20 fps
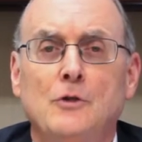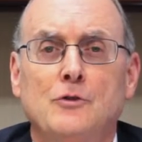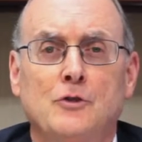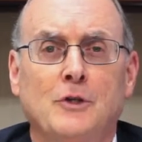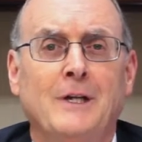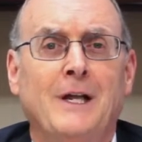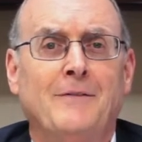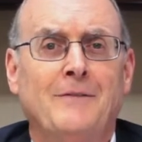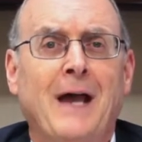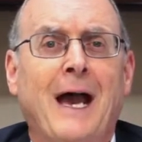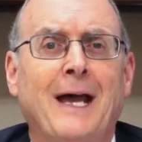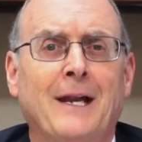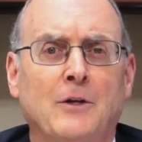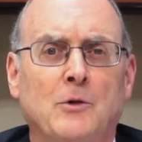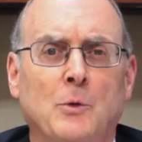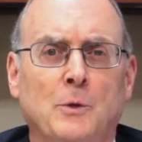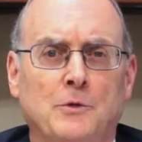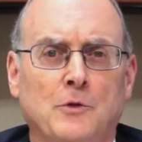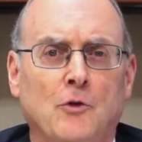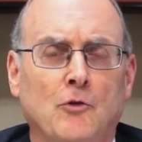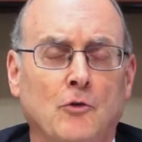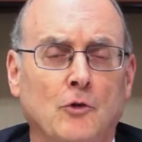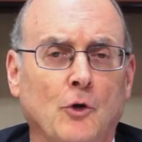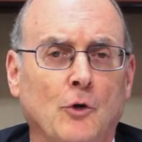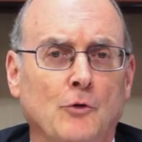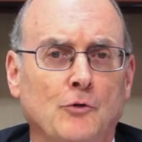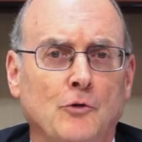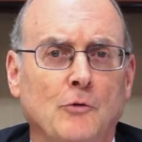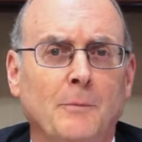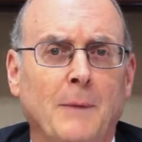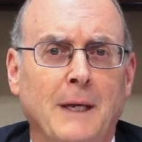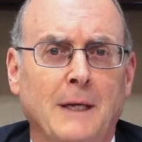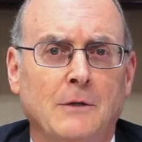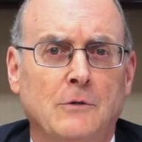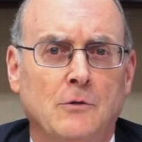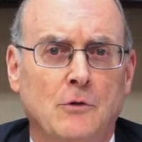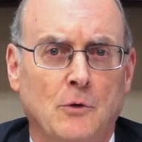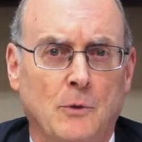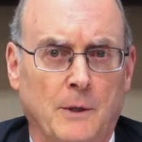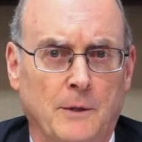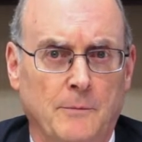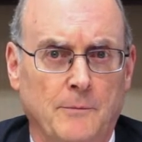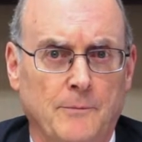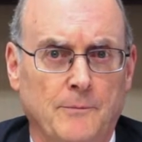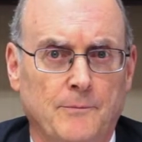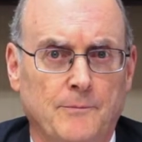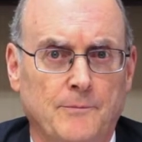should have adequate disclosure made to it,